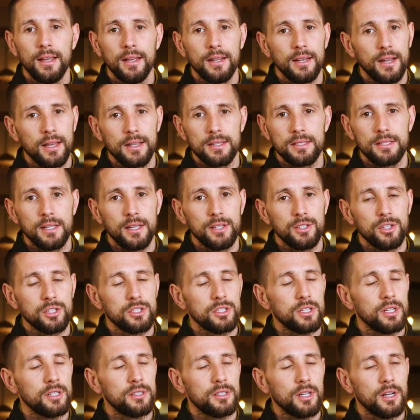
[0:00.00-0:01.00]
like I said,
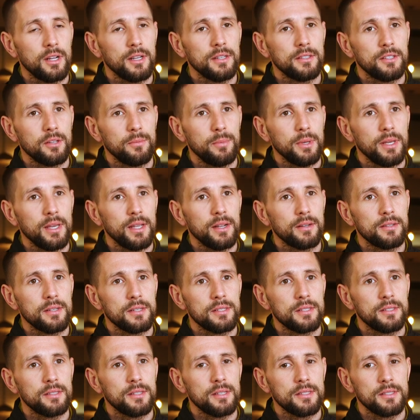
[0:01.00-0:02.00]
just delighted to be here to
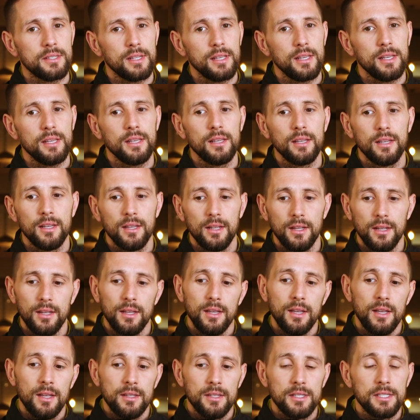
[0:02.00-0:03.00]
see
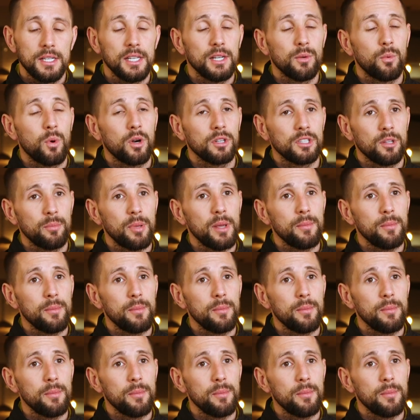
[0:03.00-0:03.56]
the work that